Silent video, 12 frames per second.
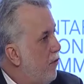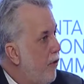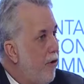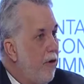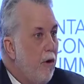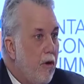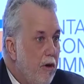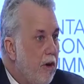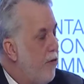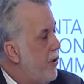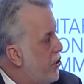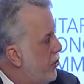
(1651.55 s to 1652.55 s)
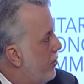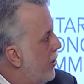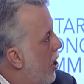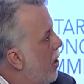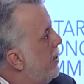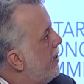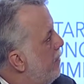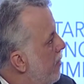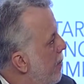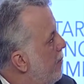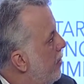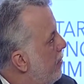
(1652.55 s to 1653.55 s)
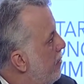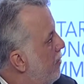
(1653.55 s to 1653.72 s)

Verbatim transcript: for local and regional economic development,